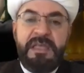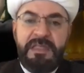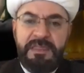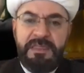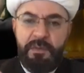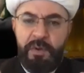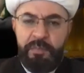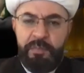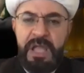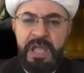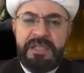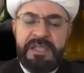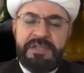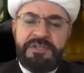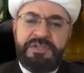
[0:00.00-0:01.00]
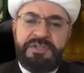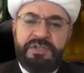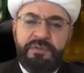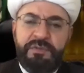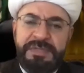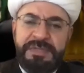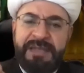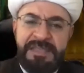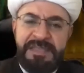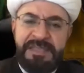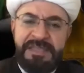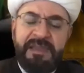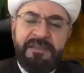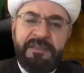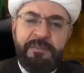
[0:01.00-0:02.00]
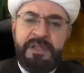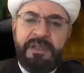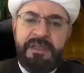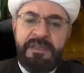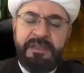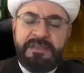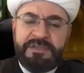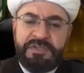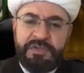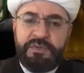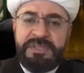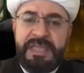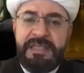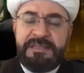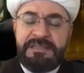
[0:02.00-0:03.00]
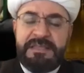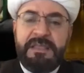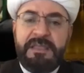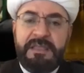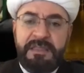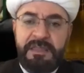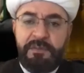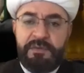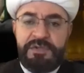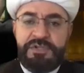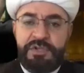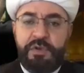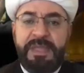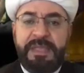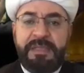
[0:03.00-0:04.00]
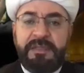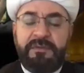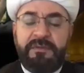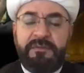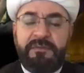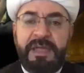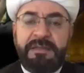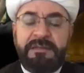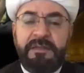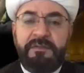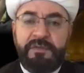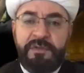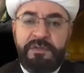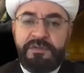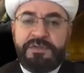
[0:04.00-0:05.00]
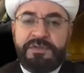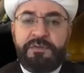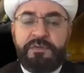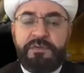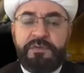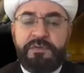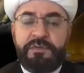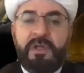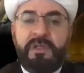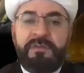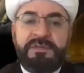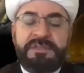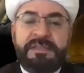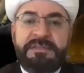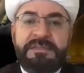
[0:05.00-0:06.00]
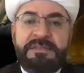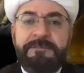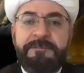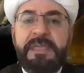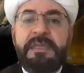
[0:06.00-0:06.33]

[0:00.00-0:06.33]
They were blockish. You would have to carry them in a suitcase. They were silver, right? For those who recall those days.